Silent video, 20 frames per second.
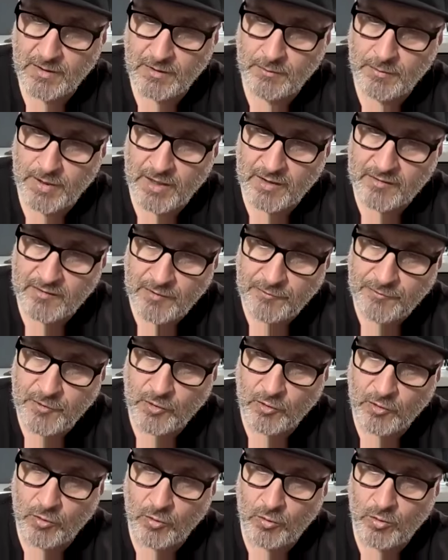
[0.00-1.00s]
Because if
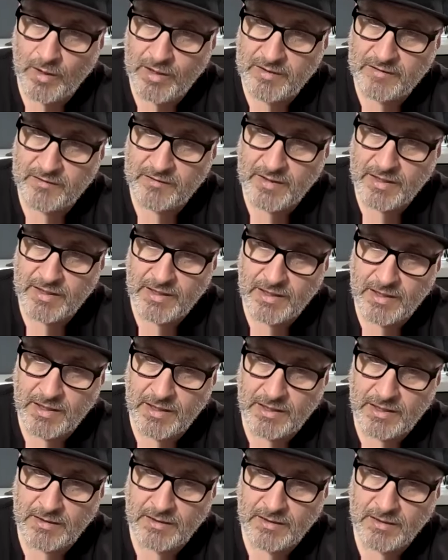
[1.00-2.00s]
you're always
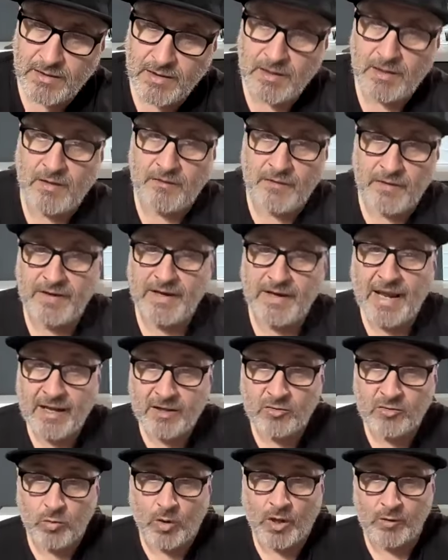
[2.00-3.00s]
thinking the
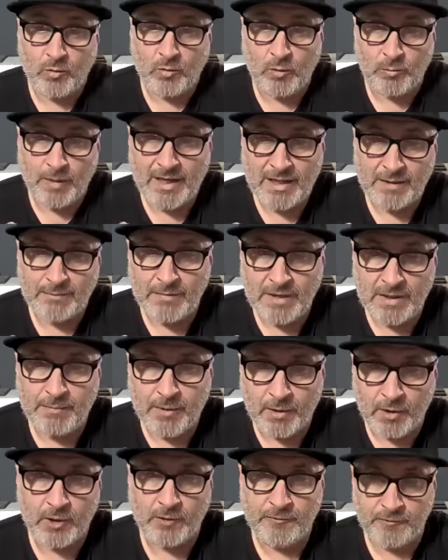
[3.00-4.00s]
next one will make me
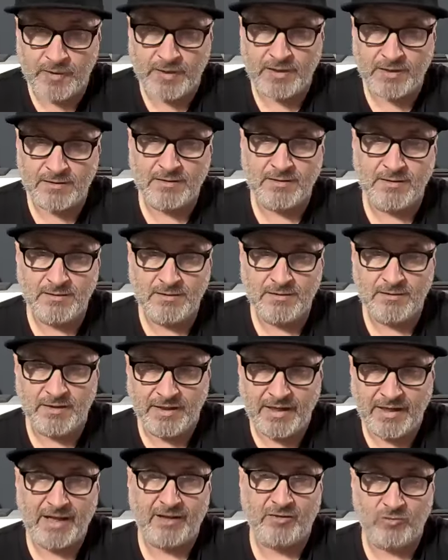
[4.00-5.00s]
perfect, the
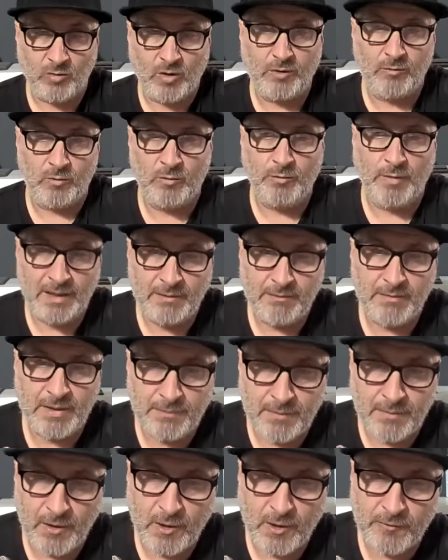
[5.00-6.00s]
next one will make me
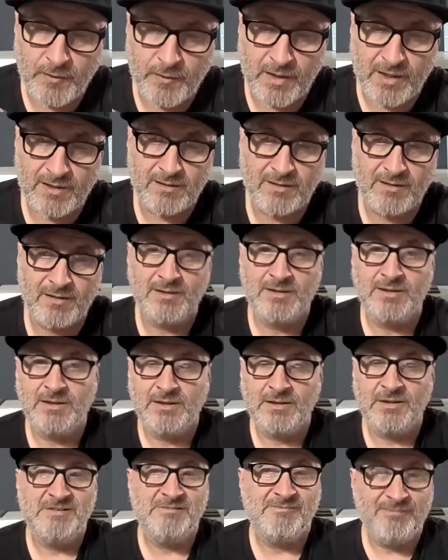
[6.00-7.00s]
perfect,
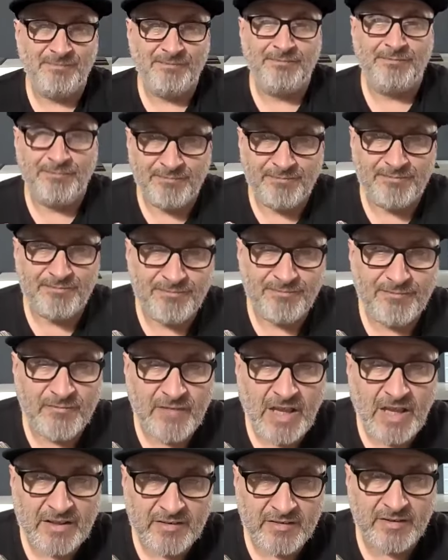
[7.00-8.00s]

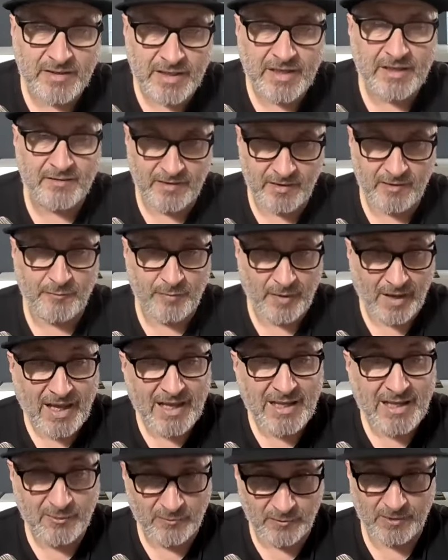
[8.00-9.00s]
that's addictive
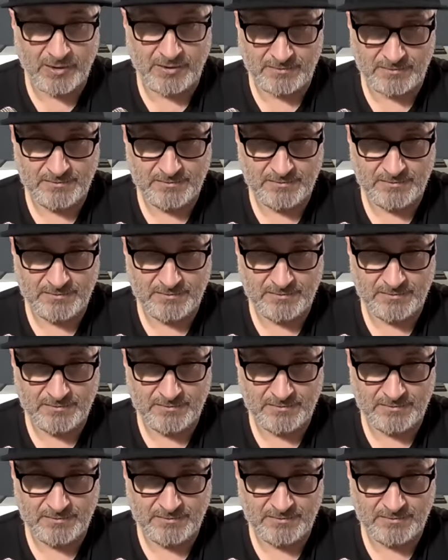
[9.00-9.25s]
behavior,